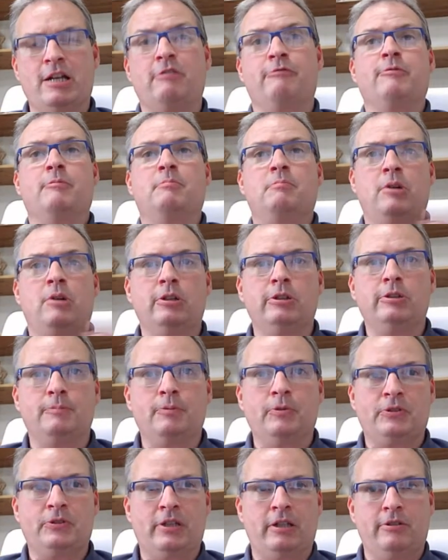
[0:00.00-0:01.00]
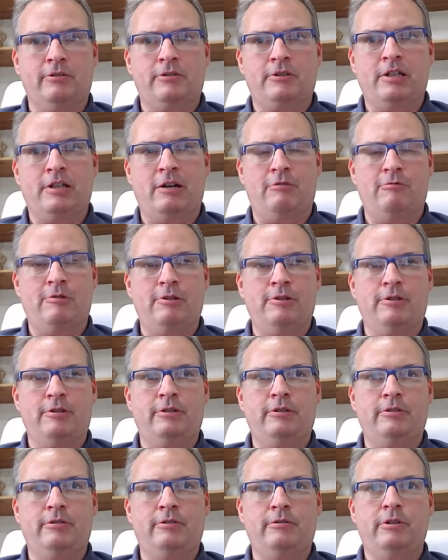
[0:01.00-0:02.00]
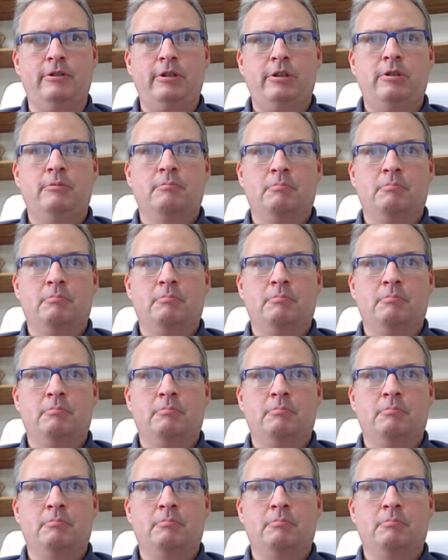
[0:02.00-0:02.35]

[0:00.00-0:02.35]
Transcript: now from multiple sellers, not 1 or 2,